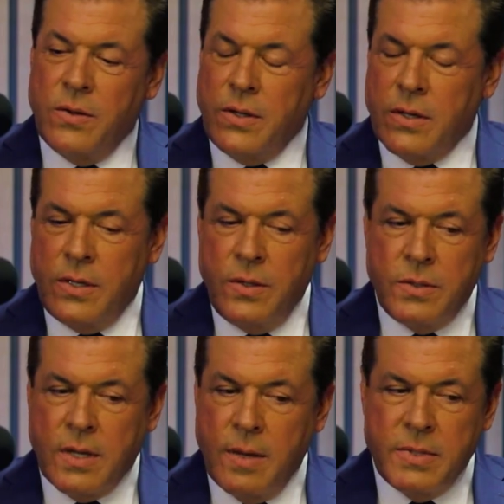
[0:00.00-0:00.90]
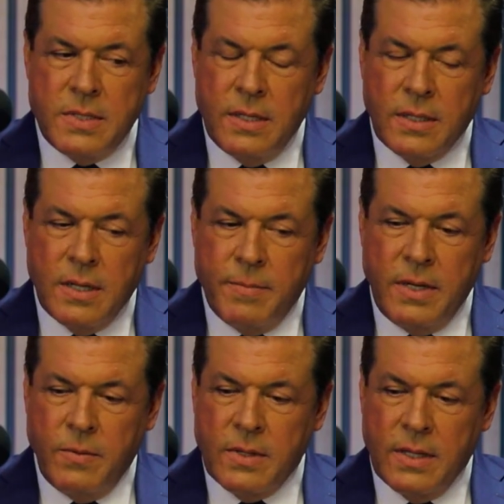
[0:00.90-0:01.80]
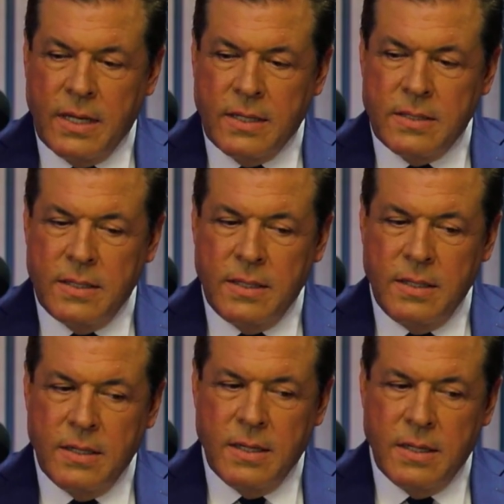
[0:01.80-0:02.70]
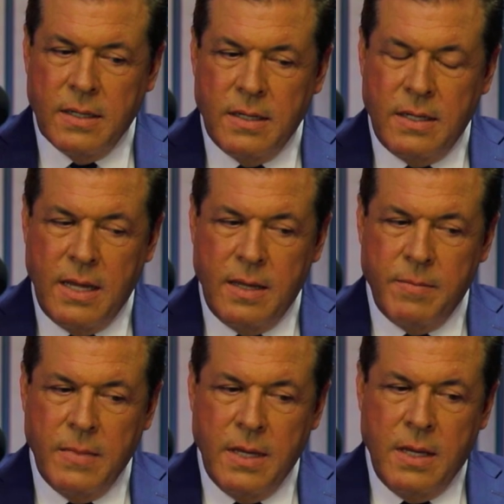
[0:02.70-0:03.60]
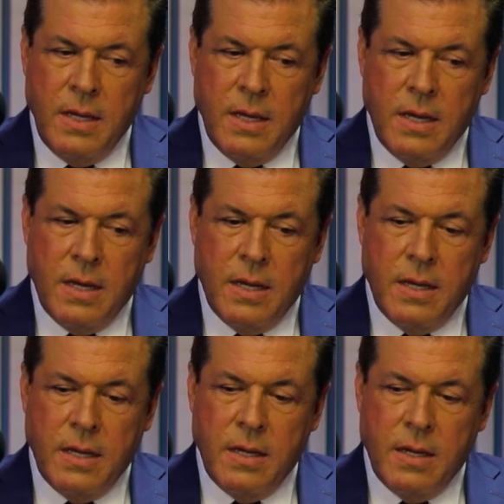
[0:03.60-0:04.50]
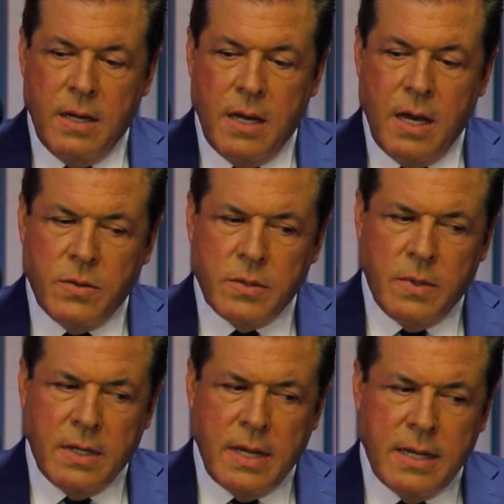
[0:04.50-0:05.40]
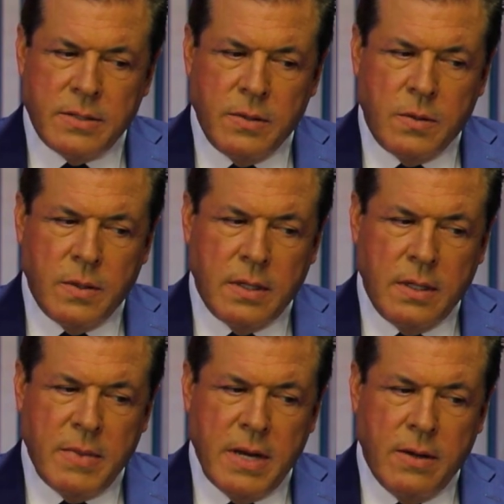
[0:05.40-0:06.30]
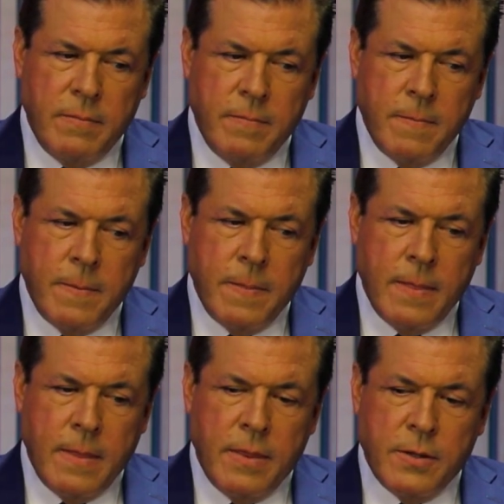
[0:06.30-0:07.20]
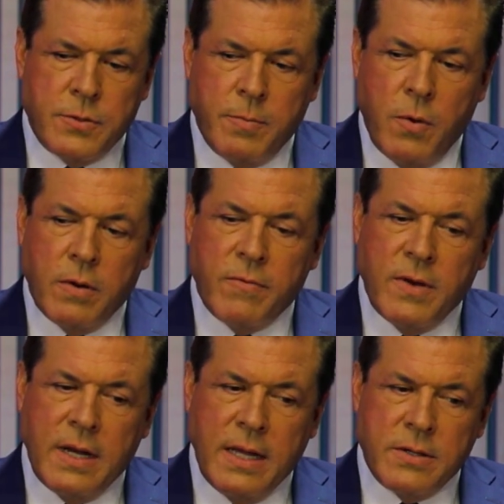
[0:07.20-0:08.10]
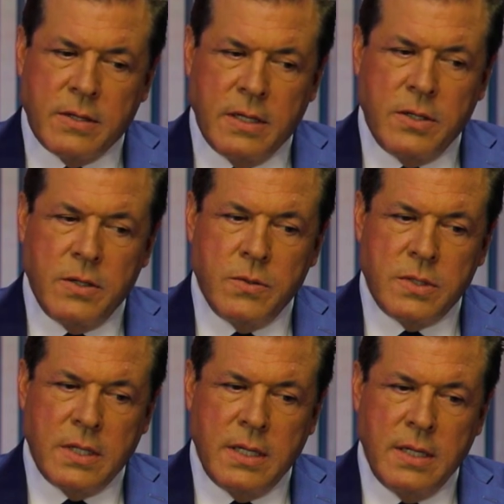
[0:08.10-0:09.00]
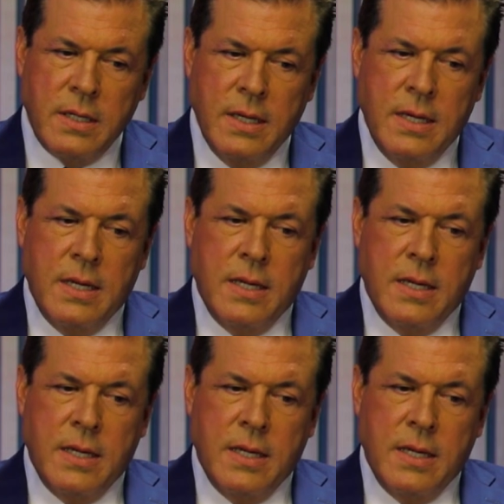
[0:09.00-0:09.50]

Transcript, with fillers: know you're a huge company with a legacy uh, name. Uh, I also wanted to ask you quickly about the support financially. Do you see